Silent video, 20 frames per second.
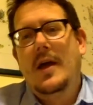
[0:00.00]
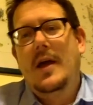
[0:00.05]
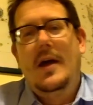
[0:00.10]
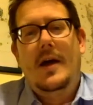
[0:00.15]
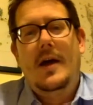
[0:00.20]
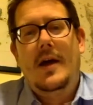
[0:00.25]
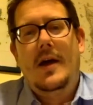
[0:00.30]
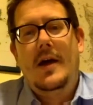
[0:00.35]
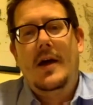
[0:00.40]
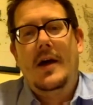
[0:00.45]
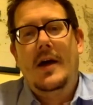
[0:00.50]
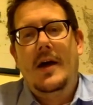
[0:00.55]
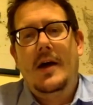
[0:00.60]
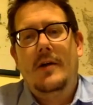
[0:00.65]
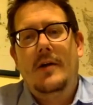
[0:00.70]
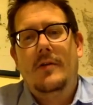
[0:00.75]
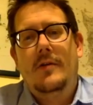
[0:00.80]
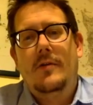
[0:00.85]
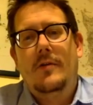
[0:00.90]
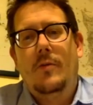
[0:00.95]

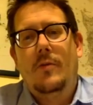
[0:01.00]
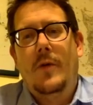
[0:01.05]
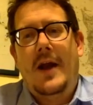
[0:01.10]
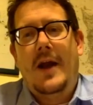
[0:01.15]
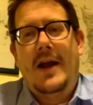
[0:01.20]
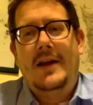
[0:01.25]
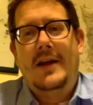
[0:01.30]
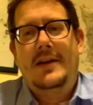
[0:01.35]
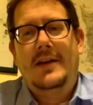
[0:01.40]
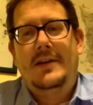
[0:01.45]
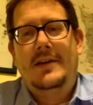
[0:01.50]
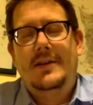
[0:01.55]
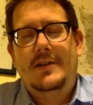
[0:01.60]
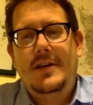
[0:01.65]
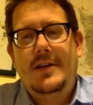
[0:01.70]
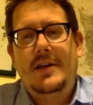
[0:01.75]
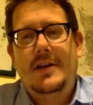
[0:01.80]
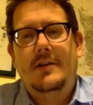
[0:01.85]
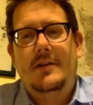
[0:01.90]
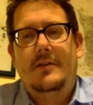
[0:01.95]
And when I
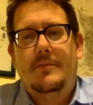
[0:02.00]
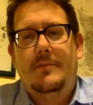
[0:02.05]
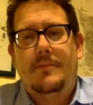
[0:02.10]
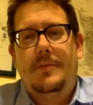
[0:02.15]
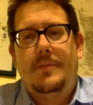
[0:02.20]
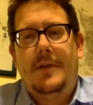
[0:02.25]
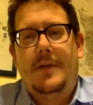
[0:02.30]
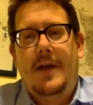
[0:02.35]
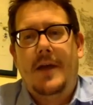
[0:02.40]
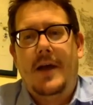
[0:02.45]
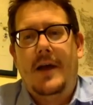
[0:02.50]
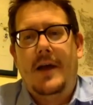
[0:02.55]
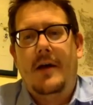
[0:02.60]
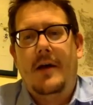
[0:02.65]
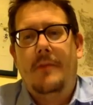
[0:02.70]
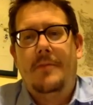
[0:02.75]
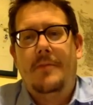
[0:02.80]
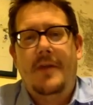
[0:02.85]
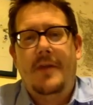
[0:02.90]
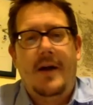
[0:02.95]
didn't play
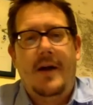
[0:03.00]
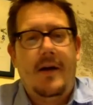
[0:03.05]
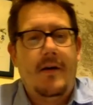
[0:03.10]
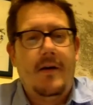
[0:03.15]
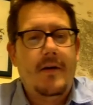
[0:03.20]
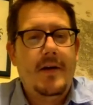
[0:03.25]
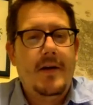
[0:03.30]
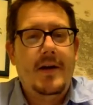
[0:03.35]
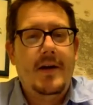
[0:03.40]
up there,